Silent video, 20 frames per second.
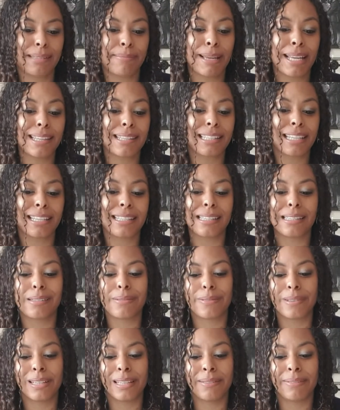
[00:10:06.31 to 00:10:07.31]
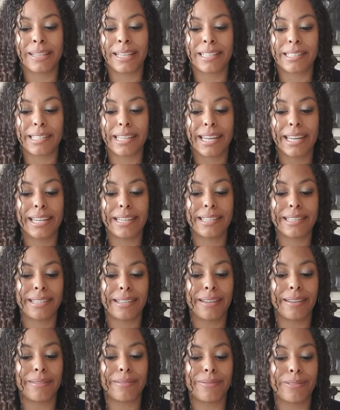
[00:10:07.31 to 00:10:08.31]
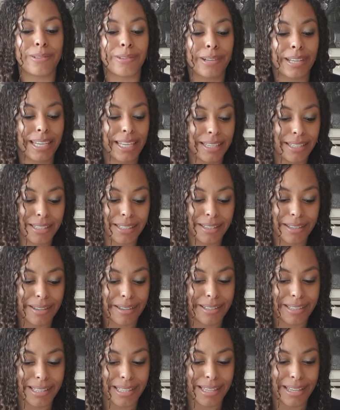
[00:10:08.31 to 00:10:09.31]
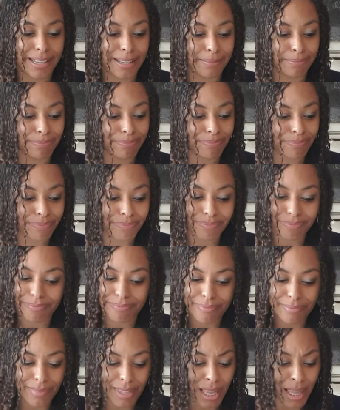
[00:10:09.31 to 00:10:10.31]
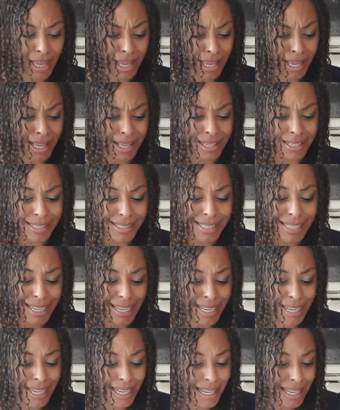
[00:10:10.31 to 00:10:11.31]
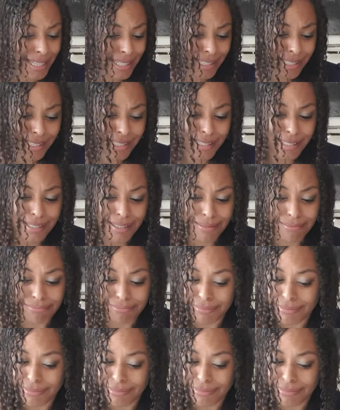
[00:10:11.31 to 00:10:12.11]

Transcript: is maths lessons for a living education for kindergarten. And it's just